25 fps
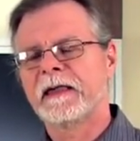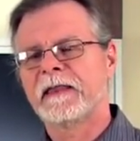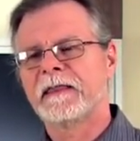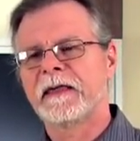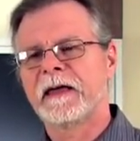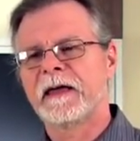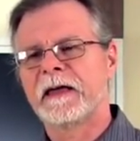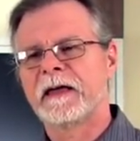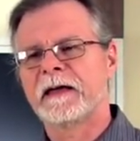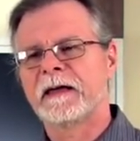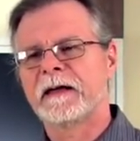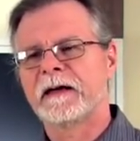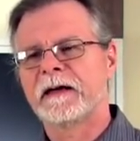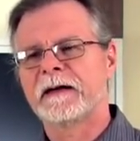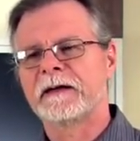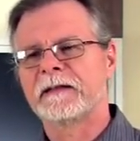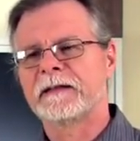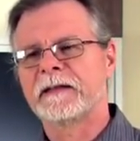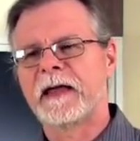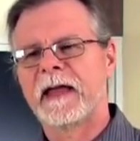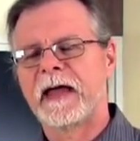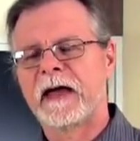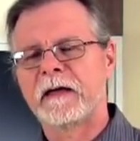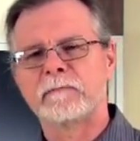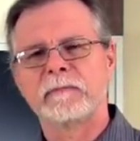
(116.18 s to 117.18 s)
they
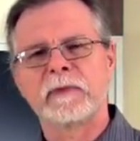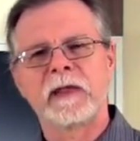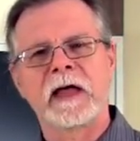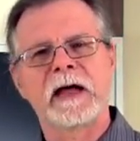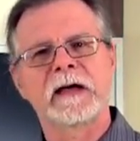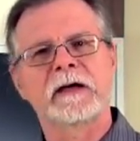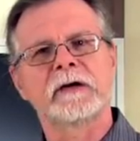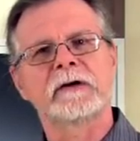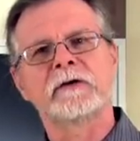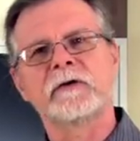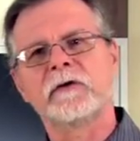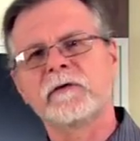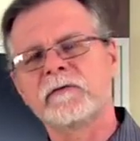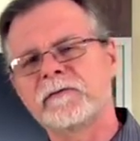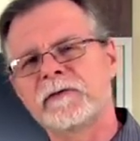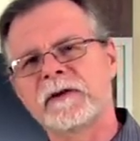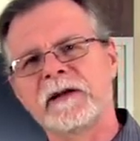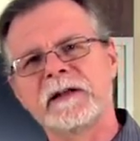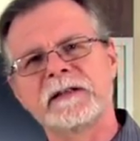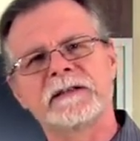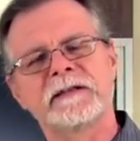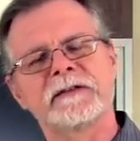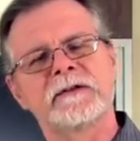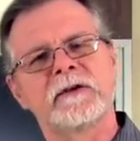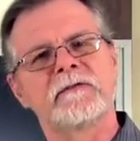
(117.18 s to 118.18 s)
had black
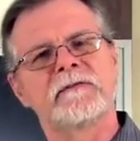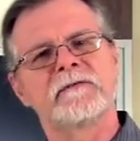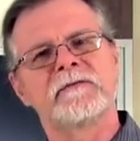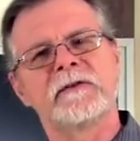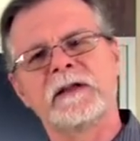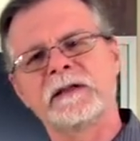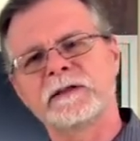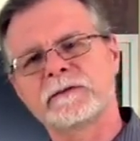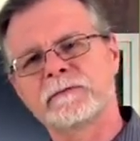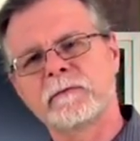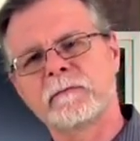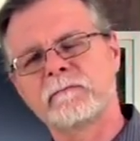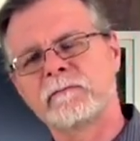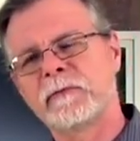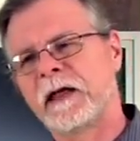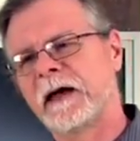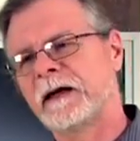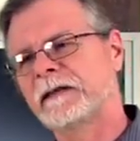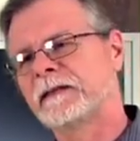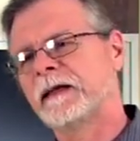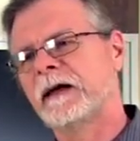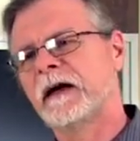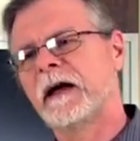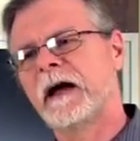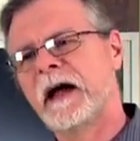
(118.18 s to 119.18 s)
girlfriends. Their friends were
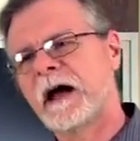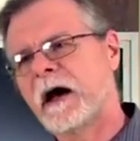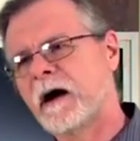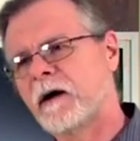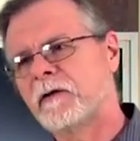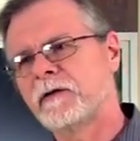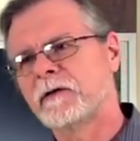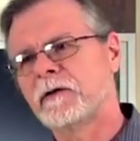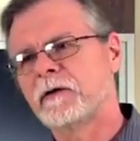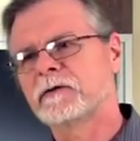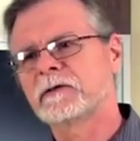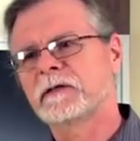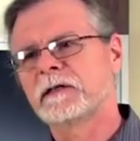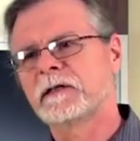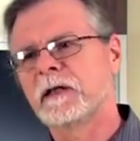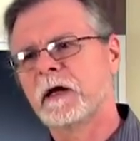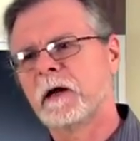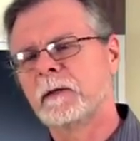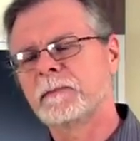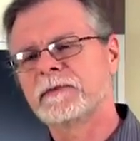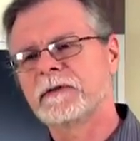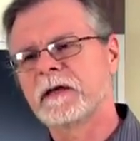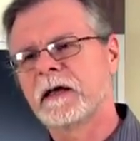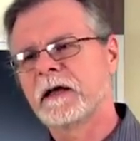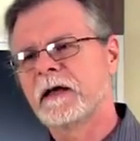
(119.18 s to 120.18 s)
black. They hung out in those
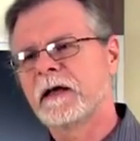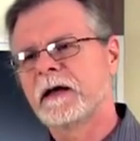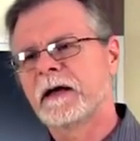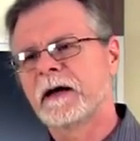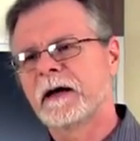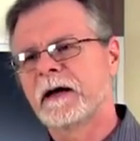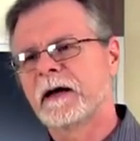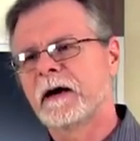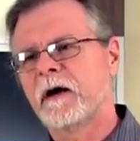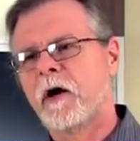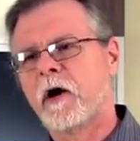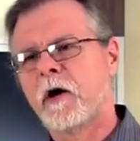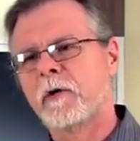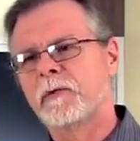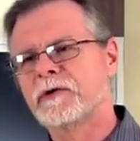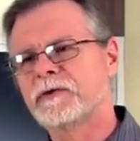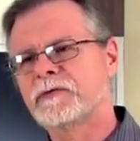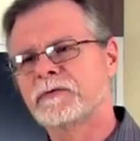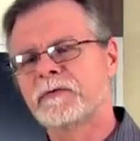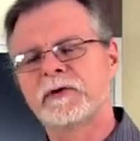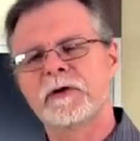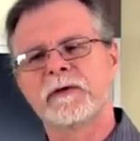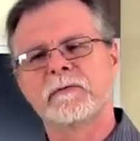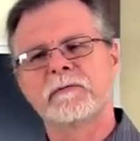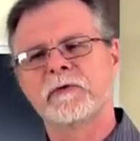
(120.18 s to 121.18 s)
clubs, always
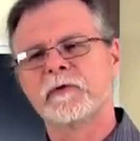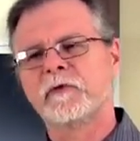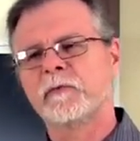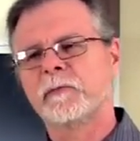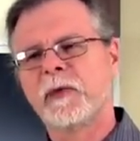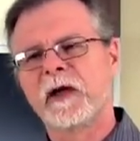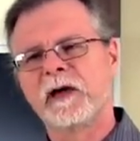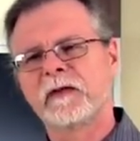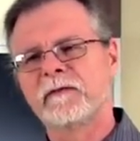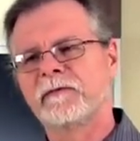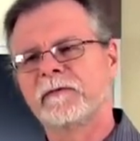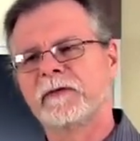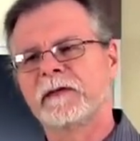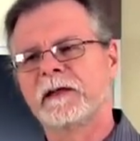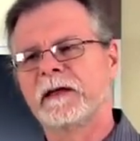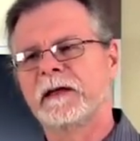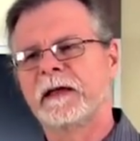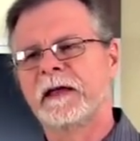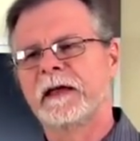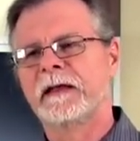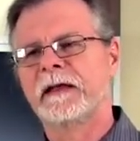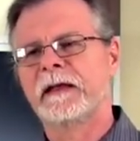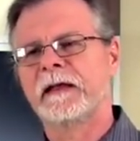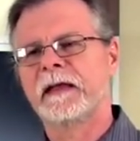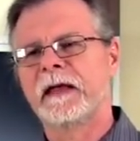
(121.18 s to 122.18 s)
treated
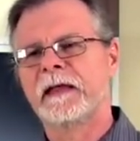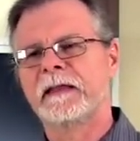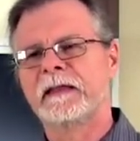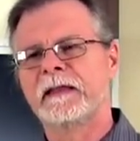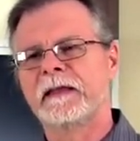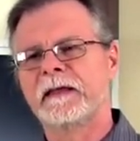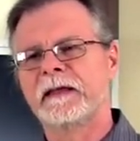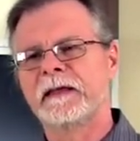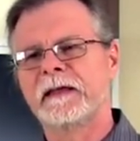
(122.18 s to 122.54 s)
respectfully. And